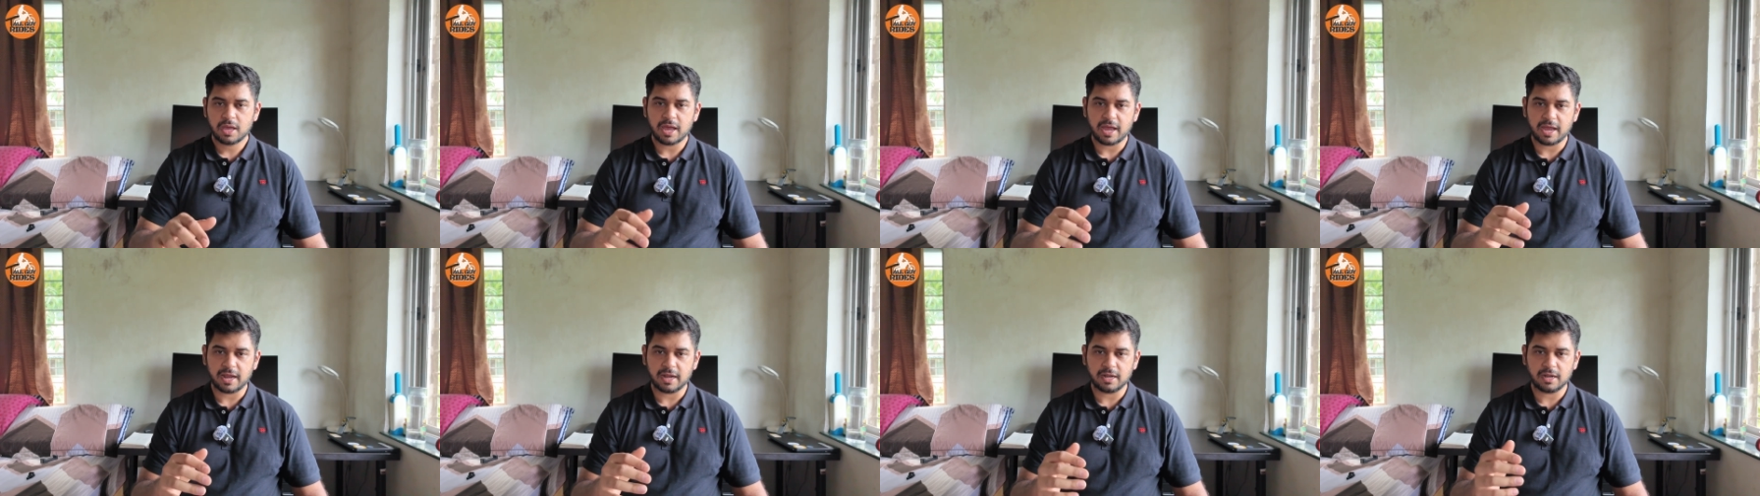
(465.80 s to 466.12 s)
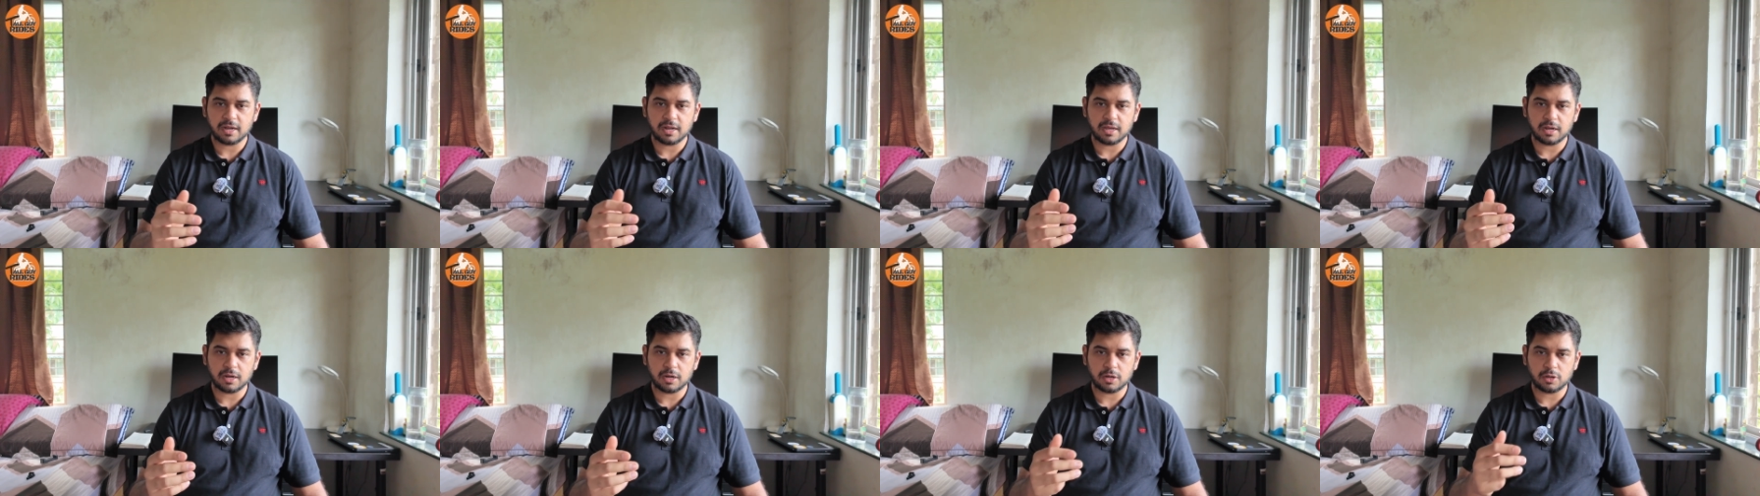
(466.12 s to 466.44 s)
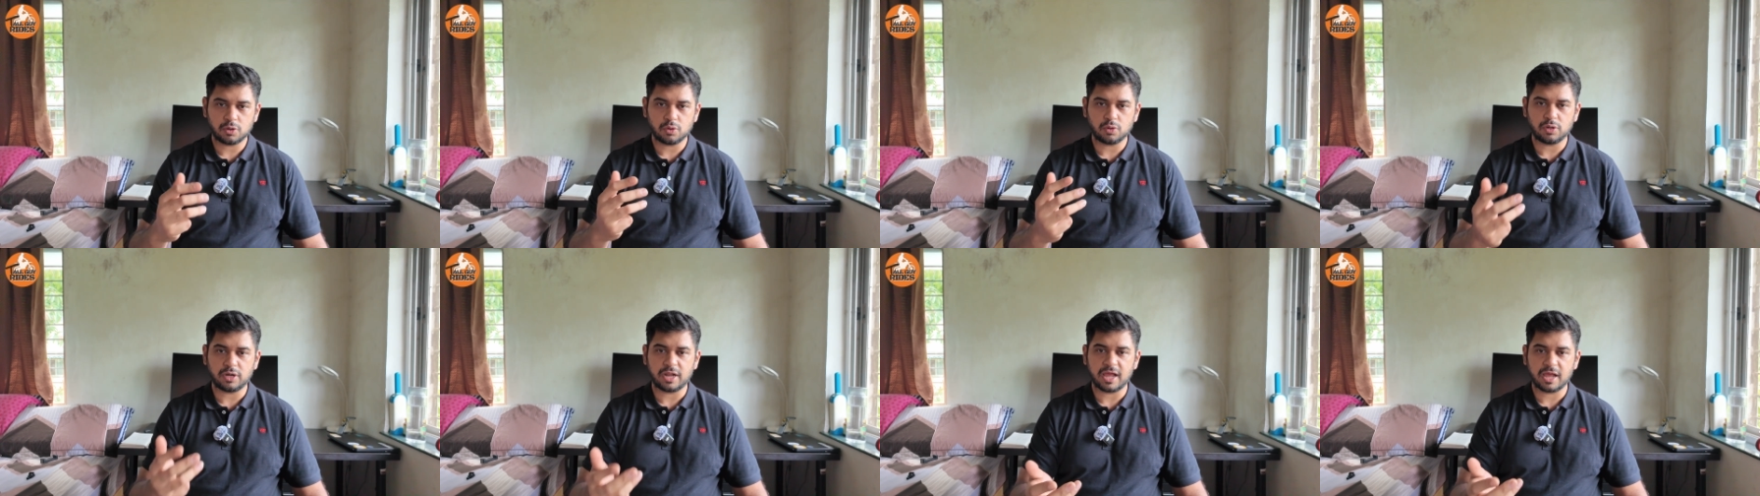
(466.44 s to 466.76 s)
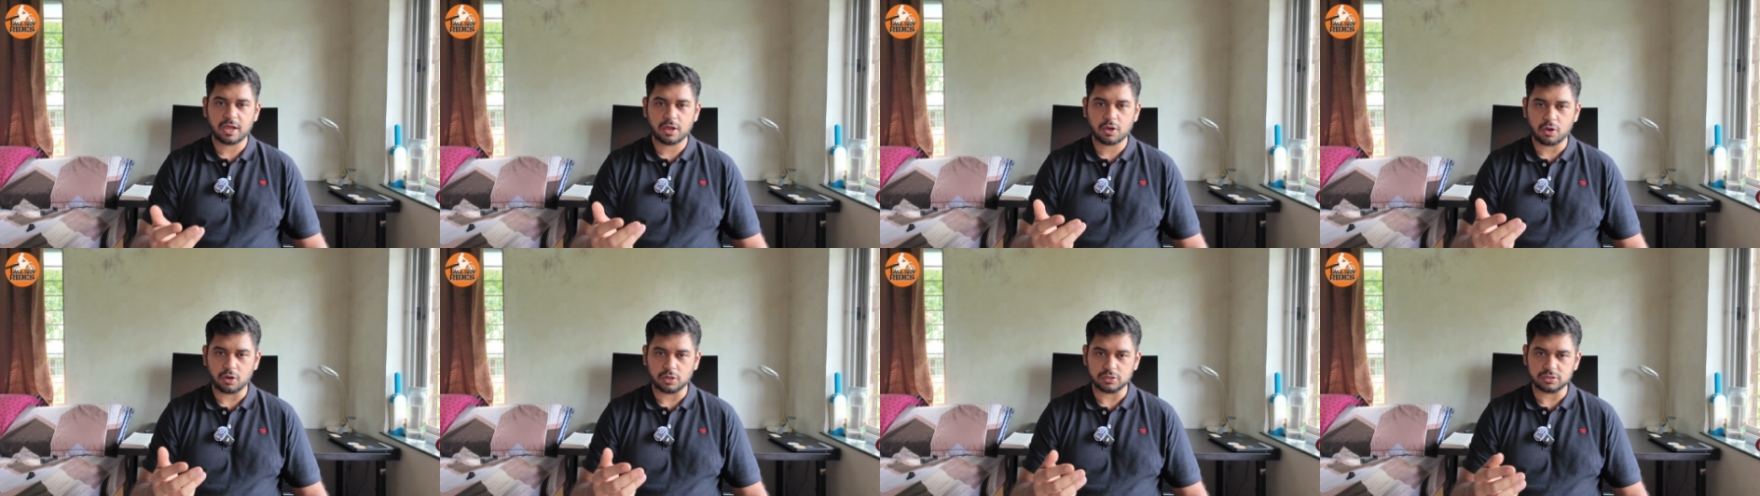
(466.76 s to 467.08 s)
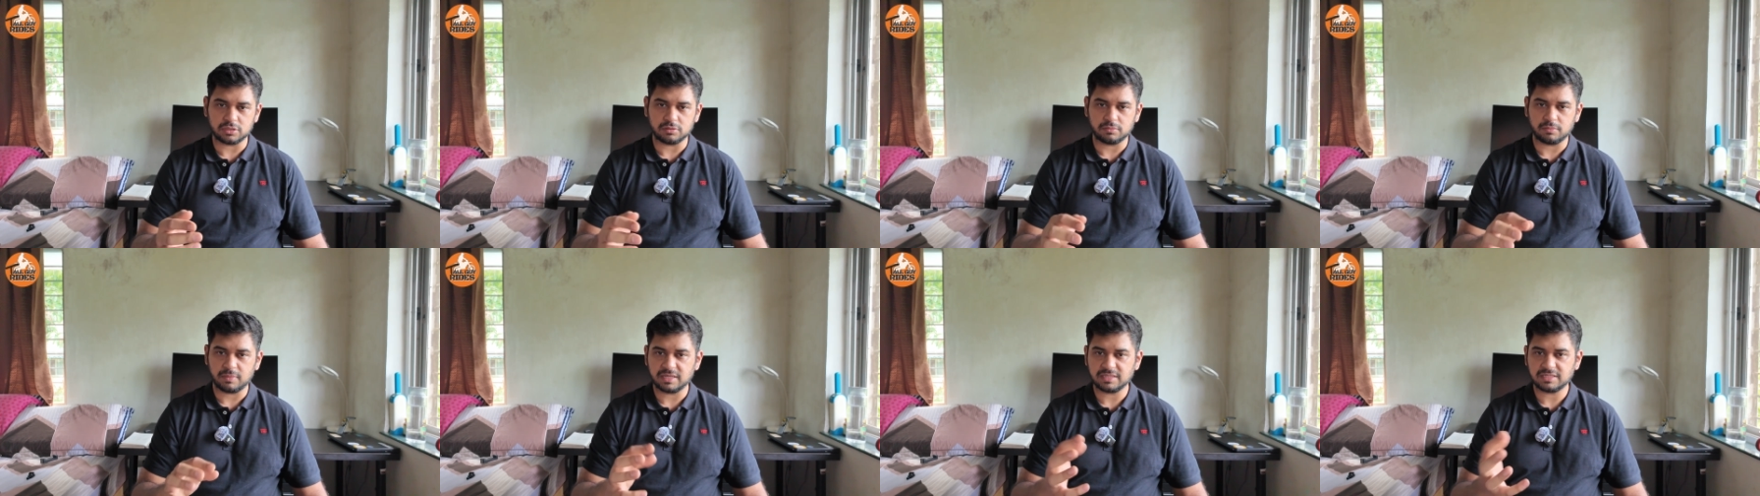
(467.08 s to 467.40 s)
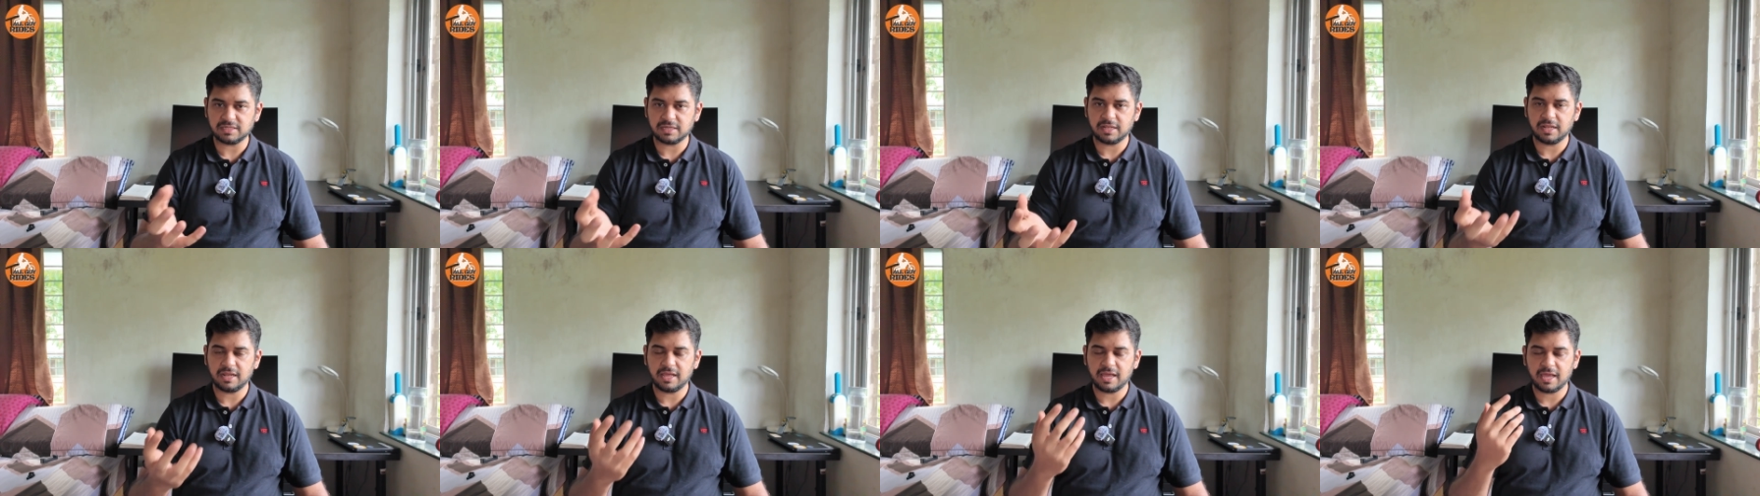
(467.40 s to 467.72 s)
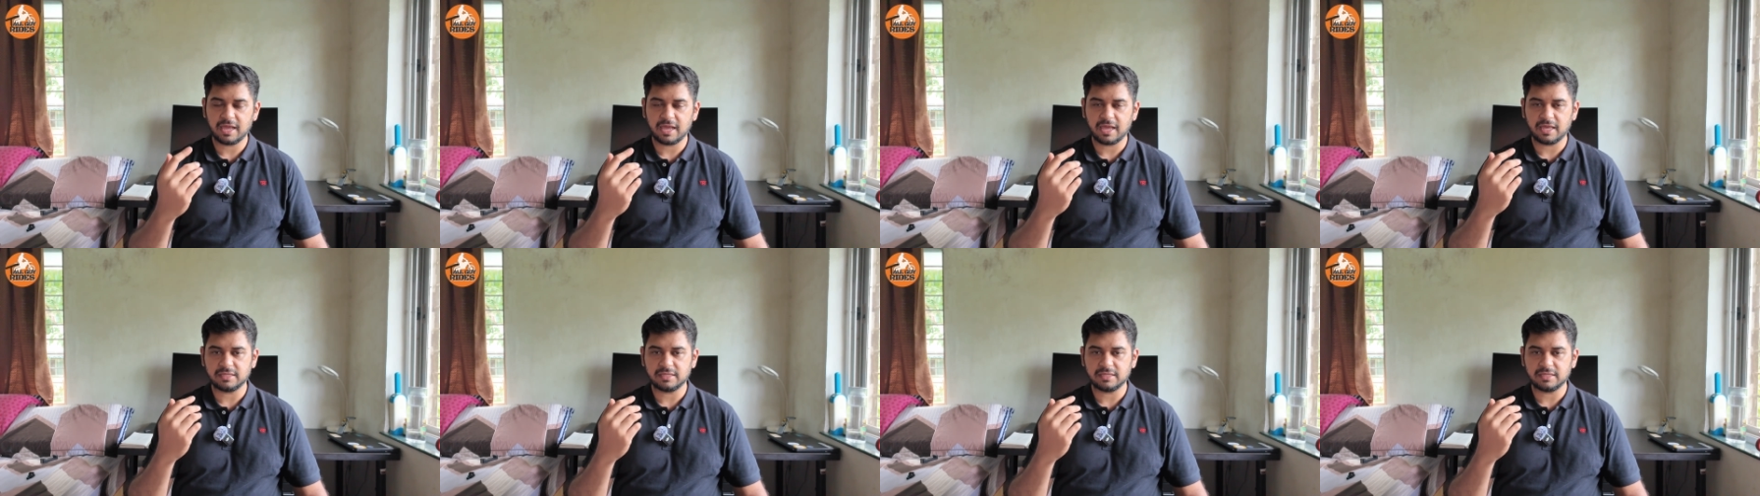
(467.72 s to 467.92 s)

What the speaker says: and to take caution. Basically,